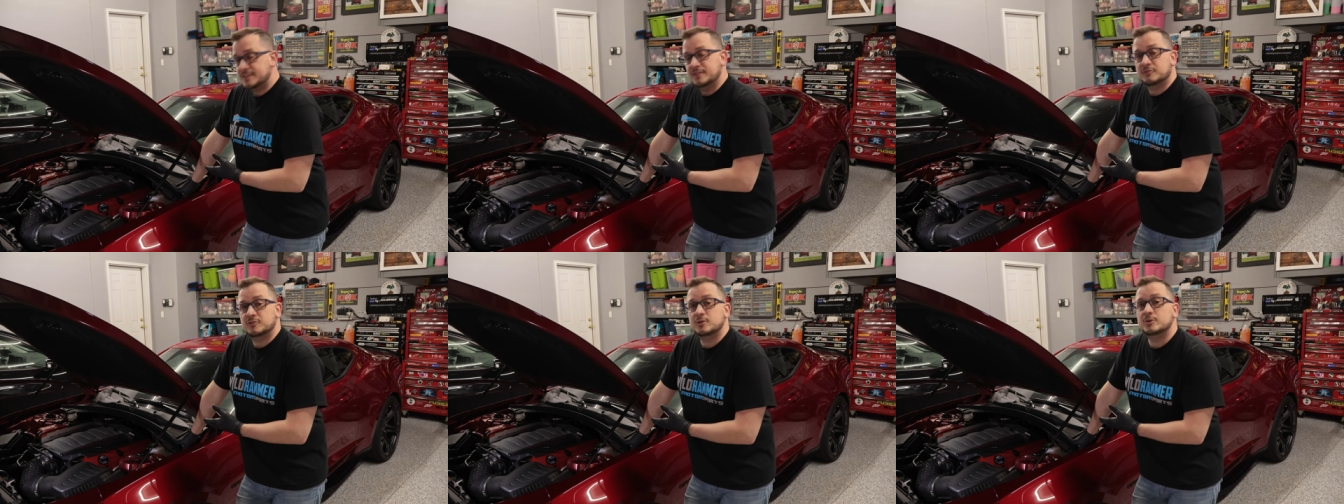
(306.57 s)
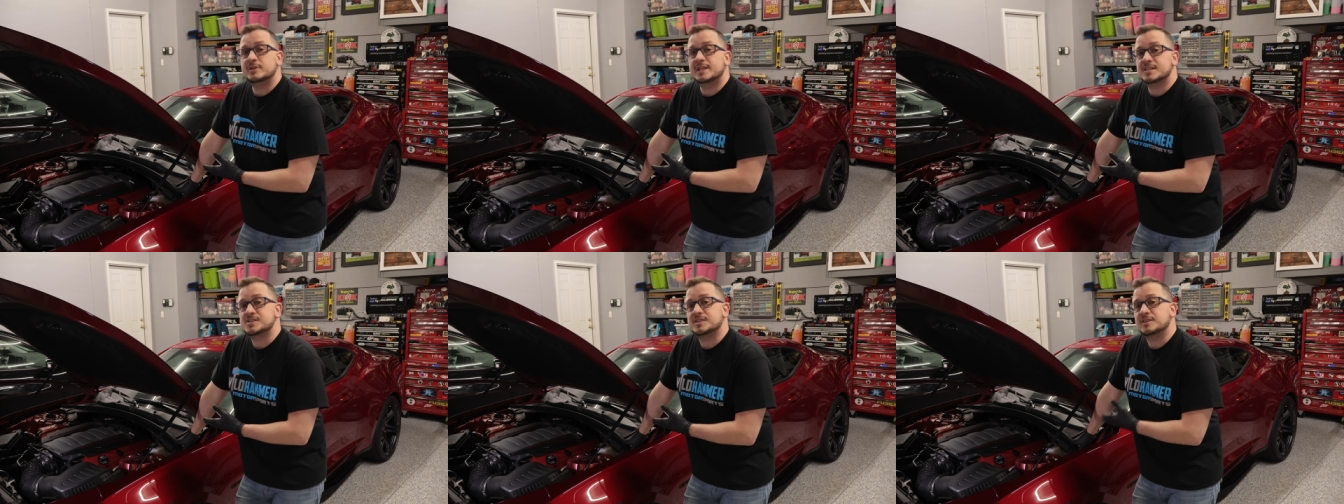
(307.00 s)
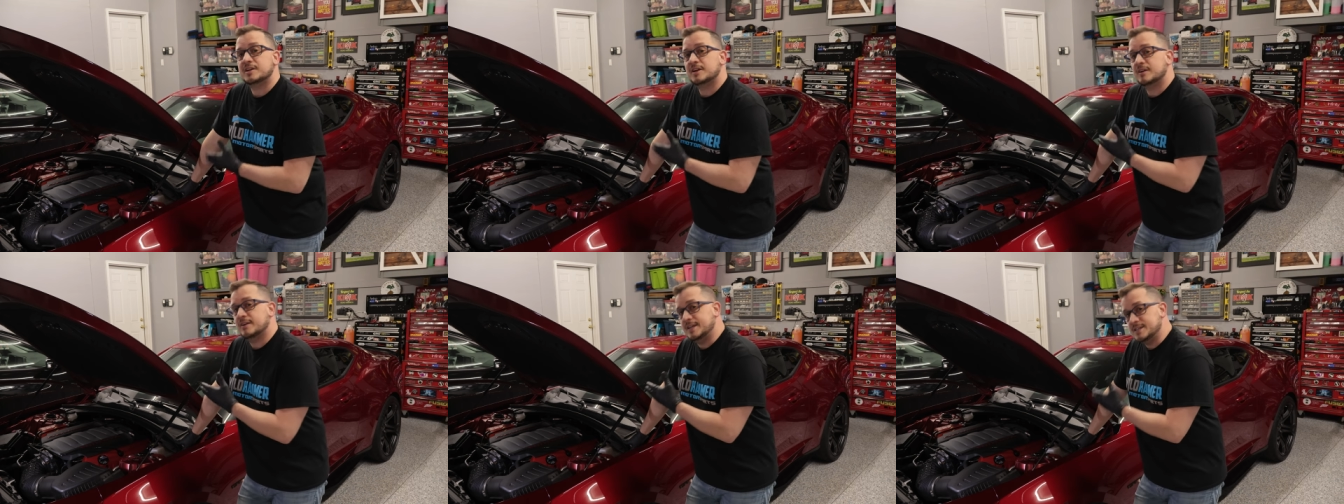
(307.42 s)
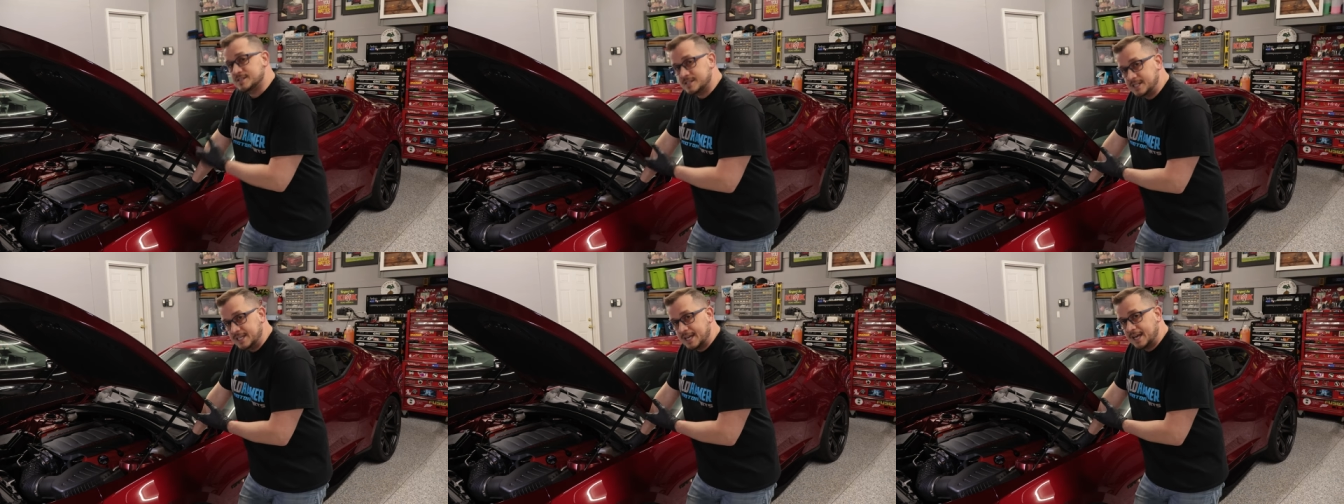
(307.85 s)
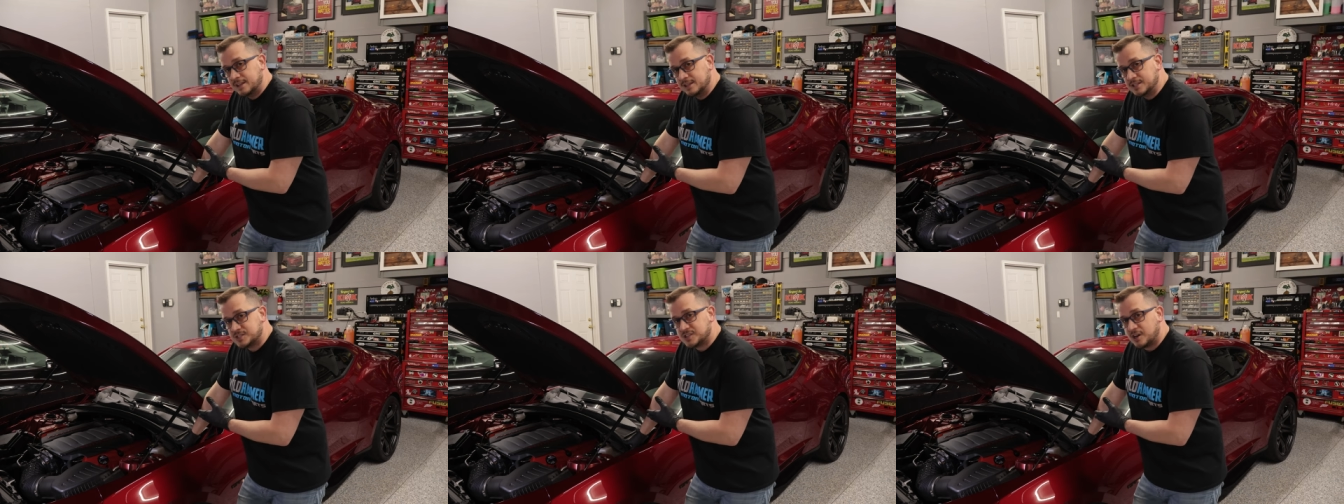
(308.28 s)
the fluid that's in there is the
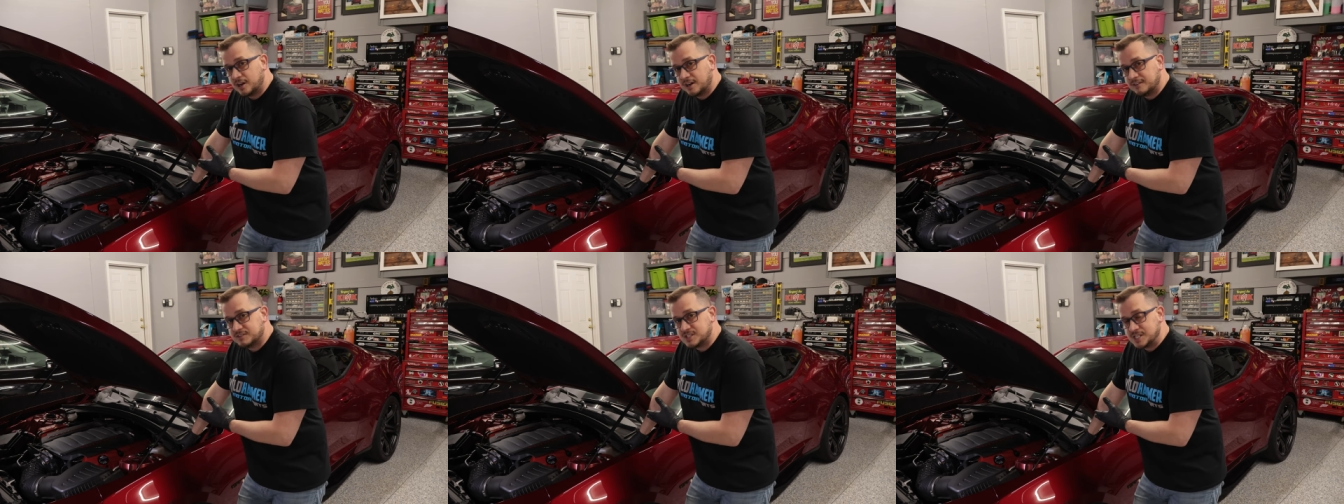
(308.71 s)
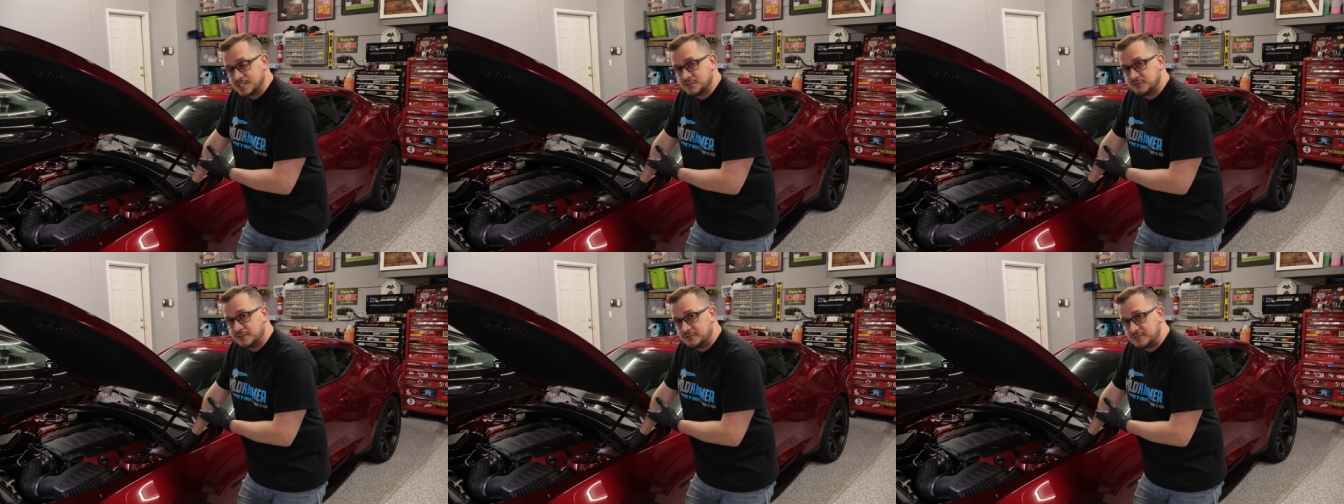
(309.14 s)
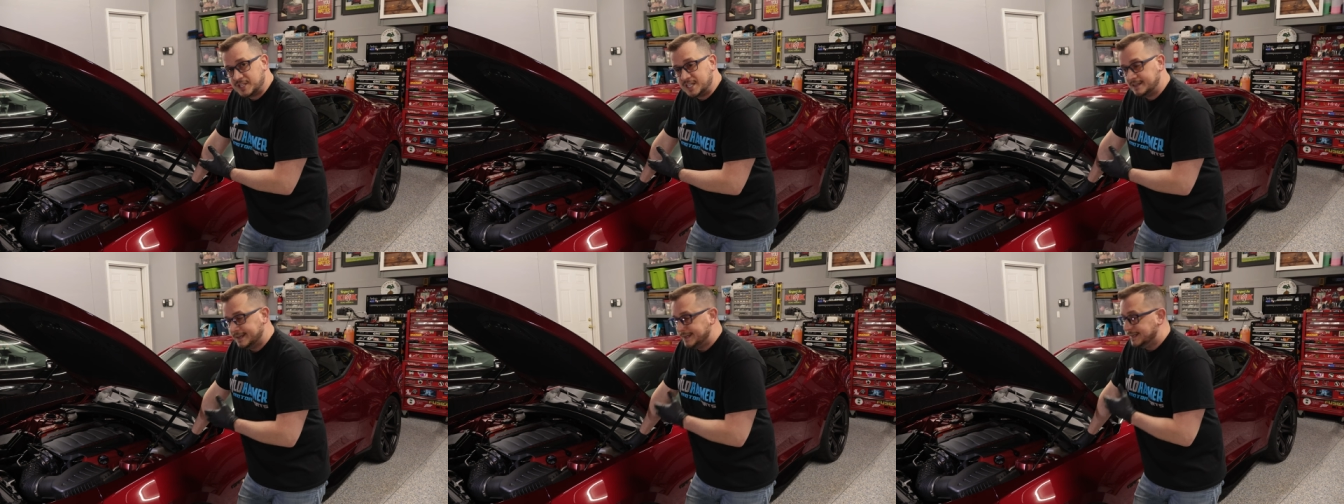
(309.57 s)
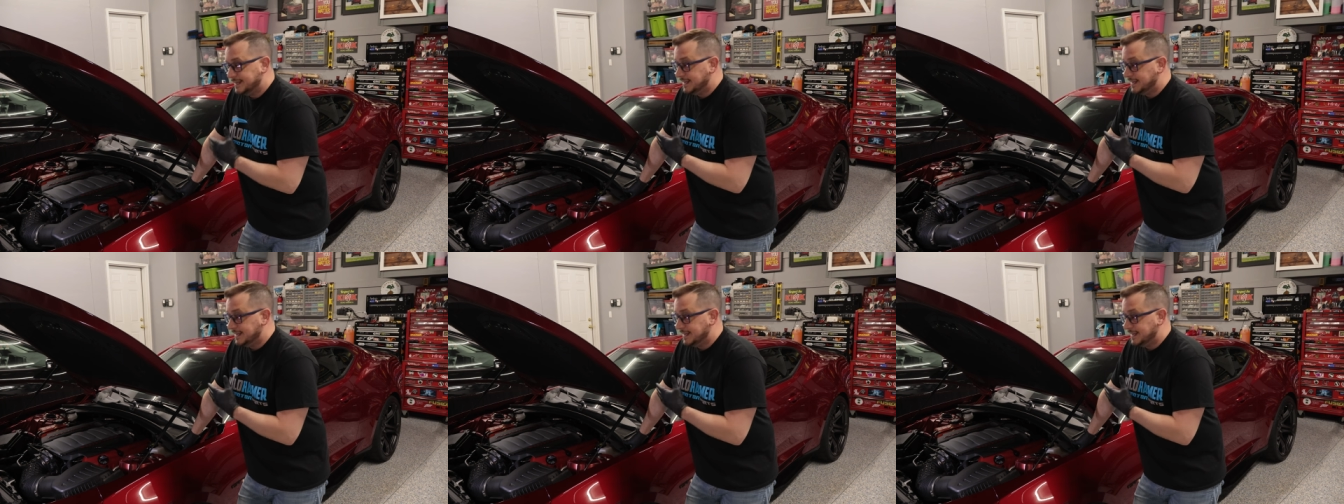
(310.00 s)
Endless RF 650.